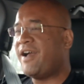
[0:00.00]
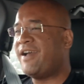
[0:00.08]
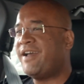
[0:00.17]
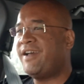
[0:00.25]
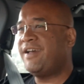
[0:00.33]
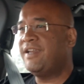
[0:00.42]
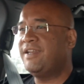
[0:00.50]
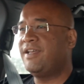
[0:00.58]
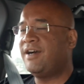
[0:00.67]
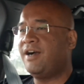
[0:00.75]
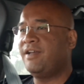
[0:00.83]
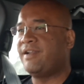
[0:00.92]
and
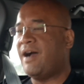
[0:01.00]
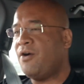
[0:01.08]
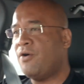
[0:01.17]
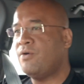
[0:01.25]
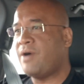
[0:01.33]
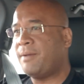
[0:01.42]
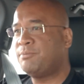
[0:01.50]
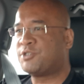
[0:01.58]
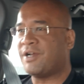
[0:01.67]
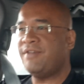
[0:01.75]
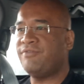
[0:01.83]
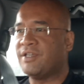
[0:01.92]
now I'm
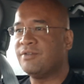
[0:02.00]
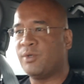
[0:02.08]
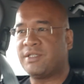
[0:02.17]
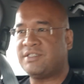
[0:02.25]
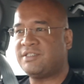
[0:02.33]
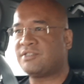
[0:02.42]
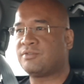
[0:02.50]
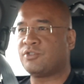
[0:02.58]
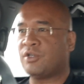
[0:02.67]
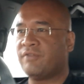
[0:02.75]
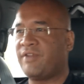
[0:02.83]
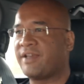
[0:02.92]
driving, well, this is
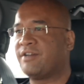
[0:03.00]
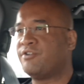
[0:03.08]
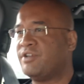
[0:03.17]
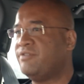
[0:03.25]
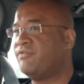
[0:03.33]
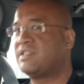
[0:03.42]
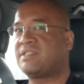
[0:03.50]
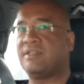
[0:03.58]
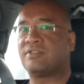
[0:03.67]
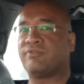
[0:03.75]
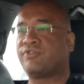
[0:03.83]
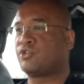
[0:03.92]
sort of like a
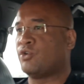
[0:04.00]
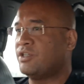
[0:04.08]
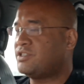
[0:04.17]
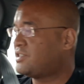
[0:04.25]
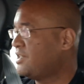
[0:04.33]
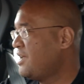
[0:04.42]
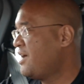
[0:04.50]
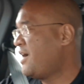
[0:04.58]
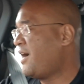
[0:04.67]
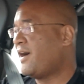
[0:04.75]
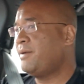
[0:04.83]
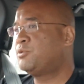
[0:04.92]
revisit of sorts.
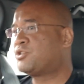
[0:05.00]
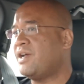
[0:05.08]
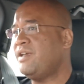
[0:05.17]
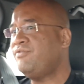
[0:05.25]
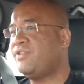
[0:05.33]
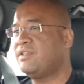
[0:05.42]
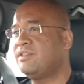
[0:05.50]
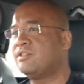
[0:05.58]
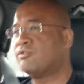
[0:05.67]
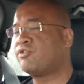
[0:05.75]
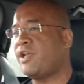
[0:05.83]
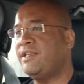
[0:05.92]
I'm driving
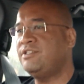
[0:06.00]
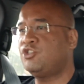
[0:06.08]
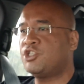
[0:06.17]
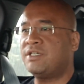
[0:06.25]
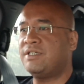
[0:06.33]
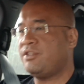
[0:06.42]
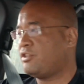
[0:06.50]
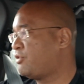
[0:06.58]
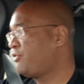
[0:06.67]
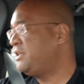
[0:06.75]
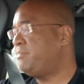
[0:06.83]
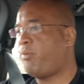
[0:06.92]
the Ranger
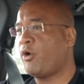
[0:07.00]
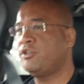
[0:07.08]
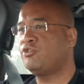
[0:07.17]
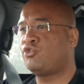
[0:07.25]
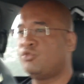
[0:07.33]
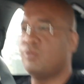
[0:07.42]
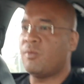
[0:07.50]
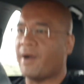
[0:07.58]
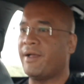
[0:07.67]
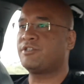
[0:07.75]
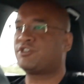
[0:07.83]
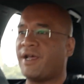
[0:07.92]
3.2
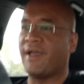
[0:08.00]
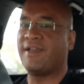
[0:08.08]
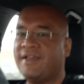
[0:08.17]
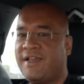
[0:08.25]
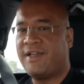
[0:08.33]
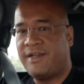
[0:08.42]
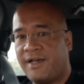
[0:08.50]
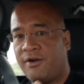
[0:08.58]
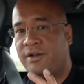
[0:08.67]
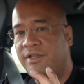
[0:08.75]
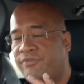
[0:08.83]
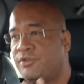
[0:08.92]
Wildtrak. Now,
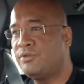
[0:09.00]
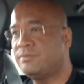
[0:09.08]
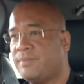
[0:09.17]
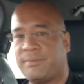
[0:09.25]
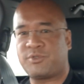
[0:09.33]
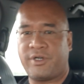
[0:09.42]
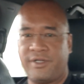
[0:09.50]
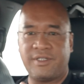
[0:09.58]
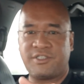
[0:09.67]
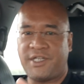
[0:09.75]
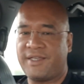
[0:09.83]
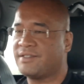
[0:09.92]
I'm sorry, the
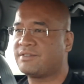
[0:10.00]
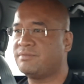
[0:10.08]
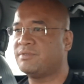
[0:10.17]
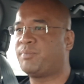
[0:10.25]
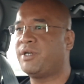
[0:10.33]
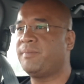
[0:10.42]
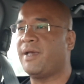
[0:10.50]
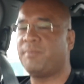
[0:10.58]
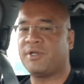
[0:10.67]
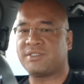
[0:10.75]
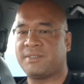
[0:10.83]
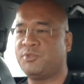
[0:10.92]
shake is pretty bad
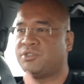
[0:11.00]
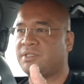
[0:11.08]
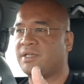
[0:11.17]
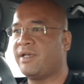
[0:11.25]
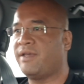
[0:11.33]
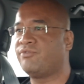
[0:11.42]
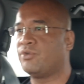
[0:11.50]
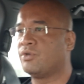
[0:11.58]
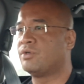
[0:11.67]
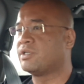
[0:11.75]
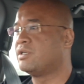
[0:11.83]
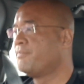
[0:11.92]
because I'm using a handphone
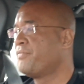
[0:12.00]
holder.